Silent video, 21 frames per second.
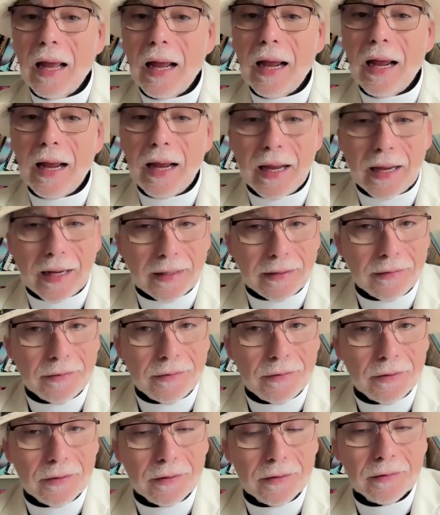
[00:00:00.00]

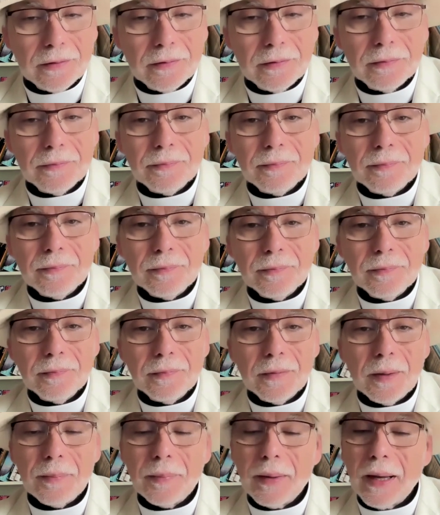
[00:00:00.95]
And
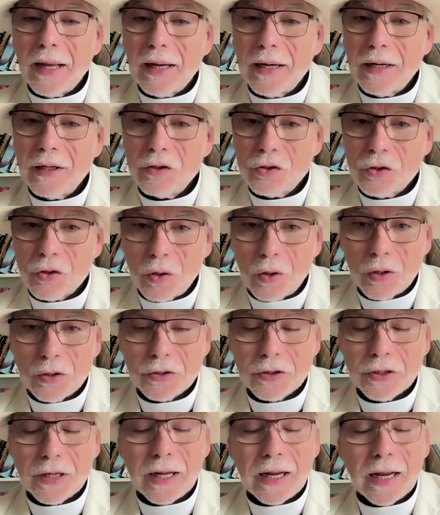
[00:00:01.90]
the man in
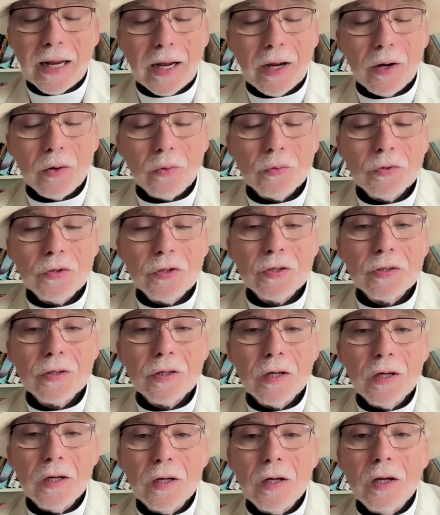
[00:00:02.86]
charge of the house
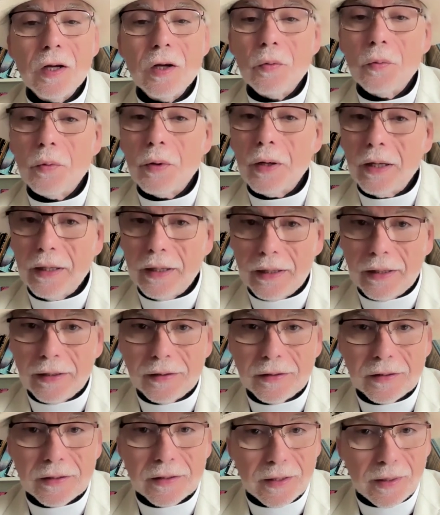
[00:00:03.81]

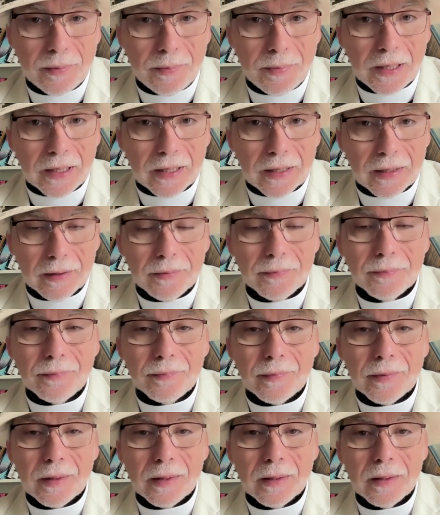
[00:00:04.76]
released Simeon.
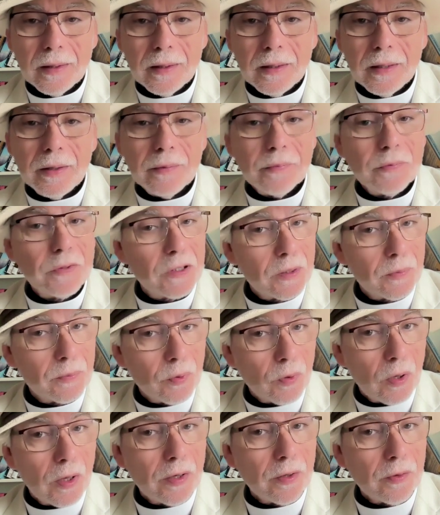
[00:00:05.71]
He was the
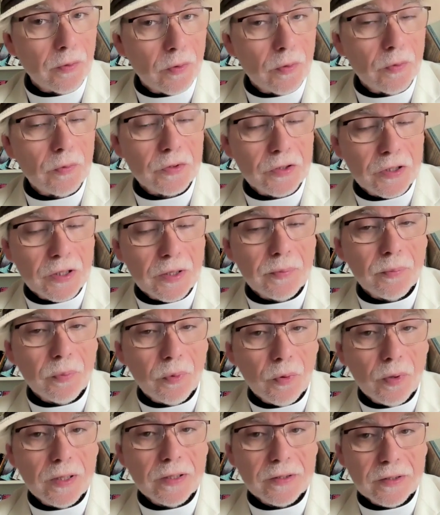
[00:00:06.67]
brother who was in
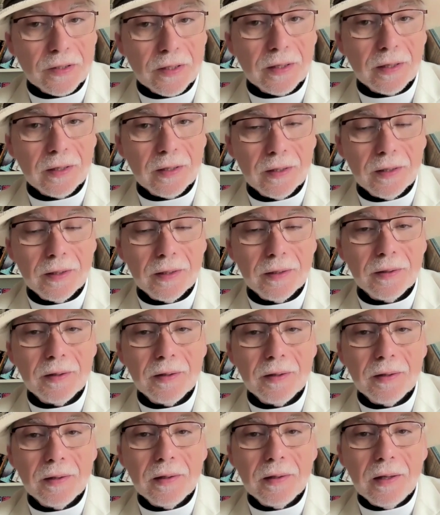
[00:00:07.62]
prison.
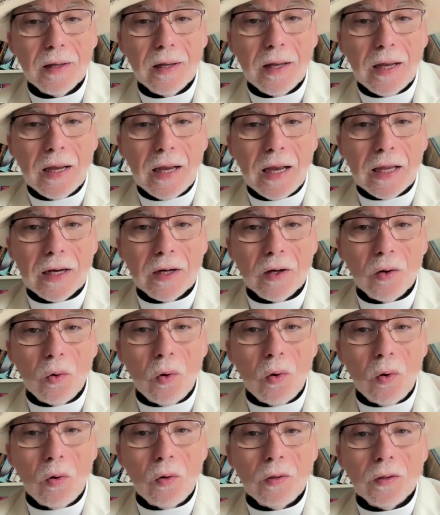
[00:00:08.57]
And
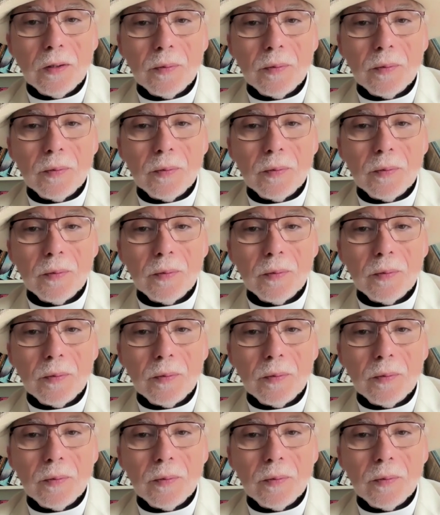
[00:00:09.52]
all